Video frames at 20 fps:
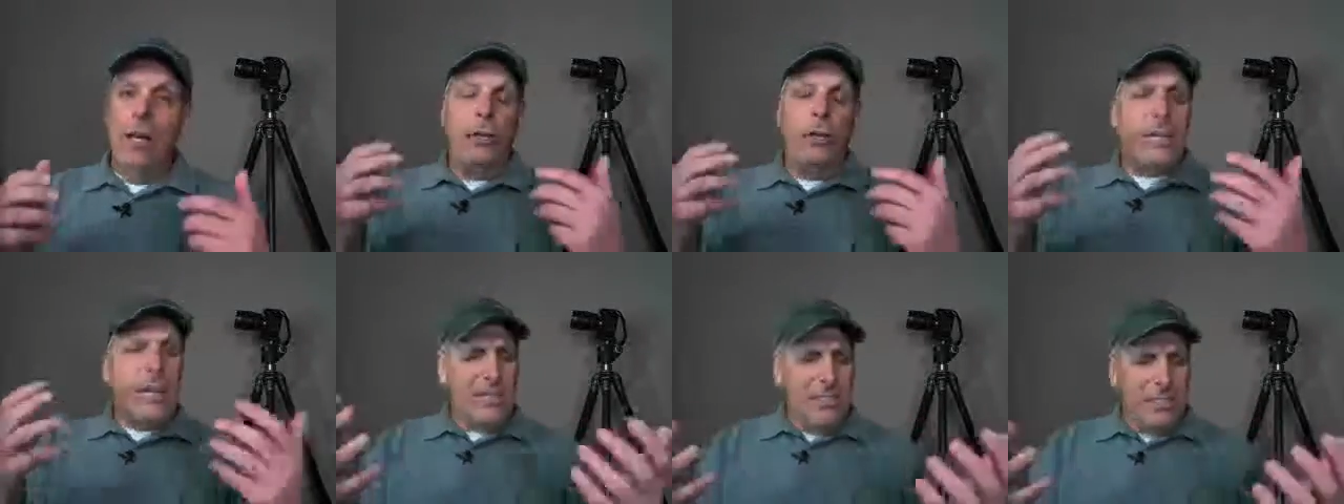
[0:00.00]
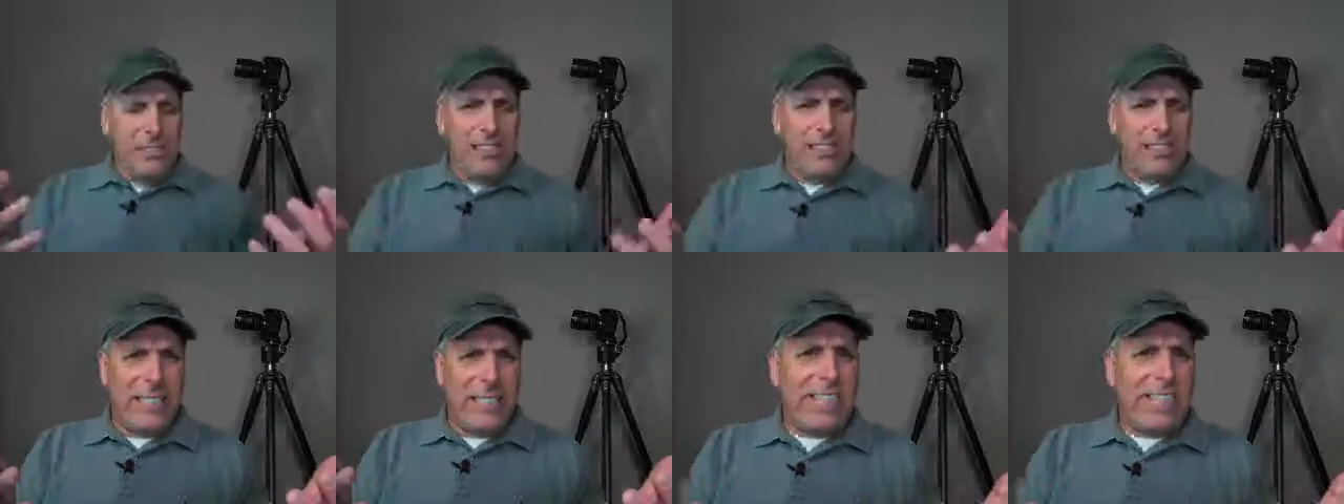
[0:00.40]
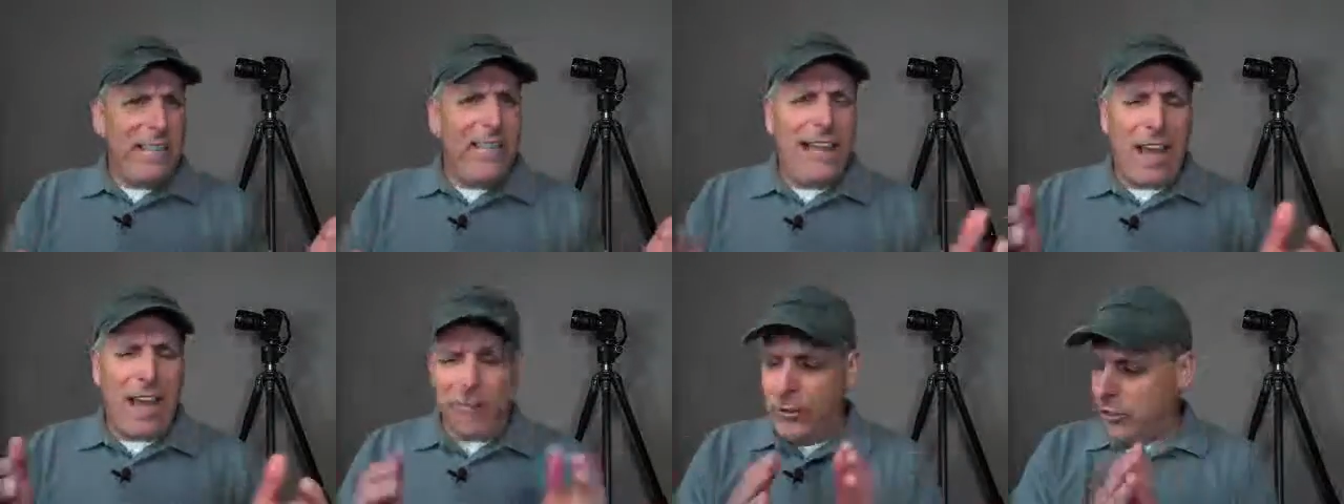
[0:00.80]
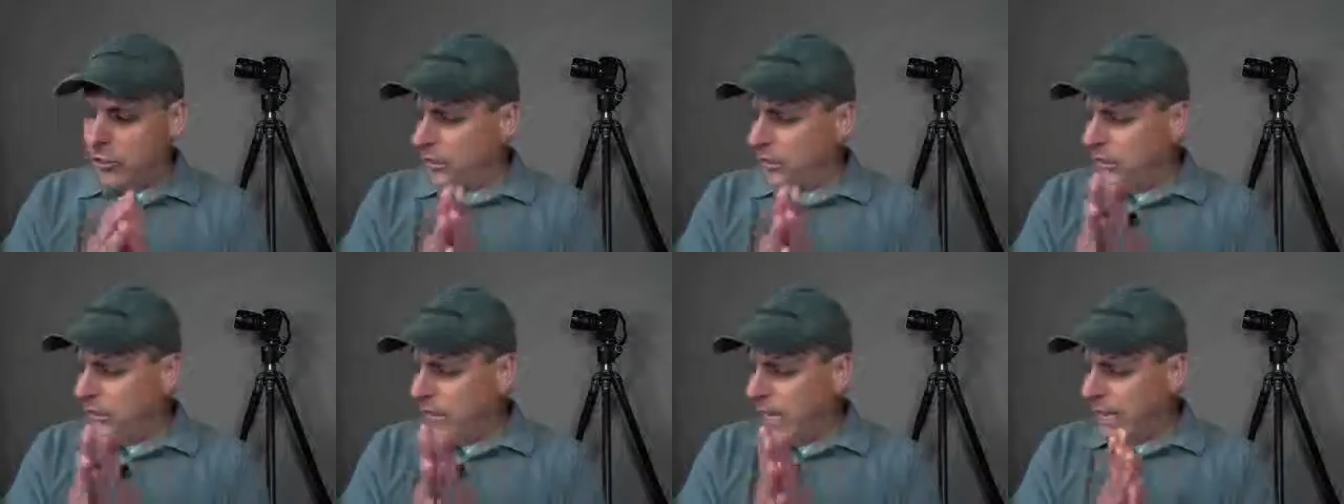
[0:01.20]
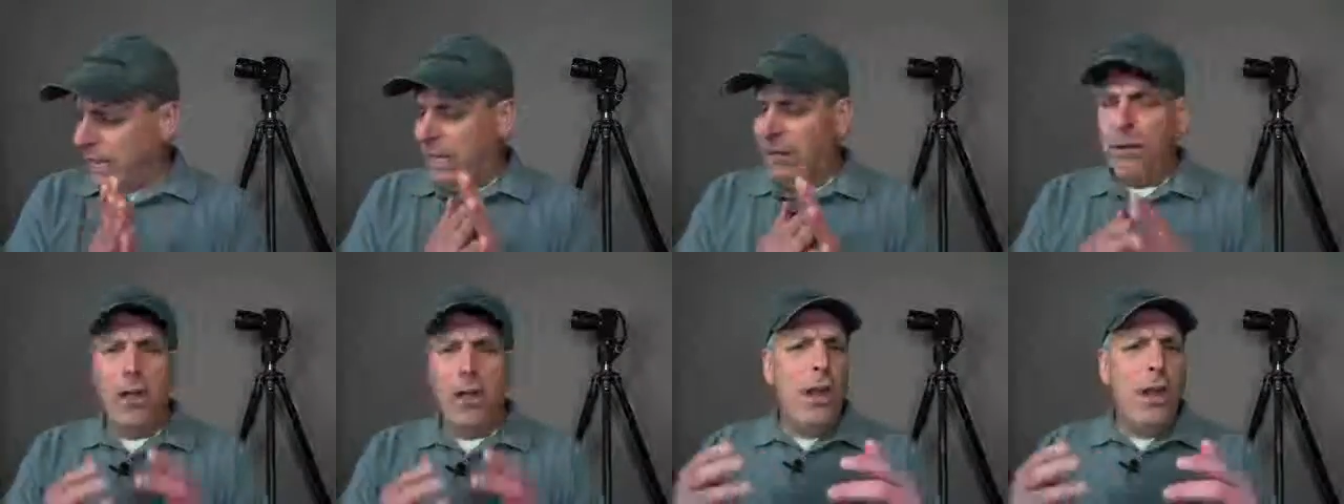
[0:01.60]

Okay, so let's get into that for just a second.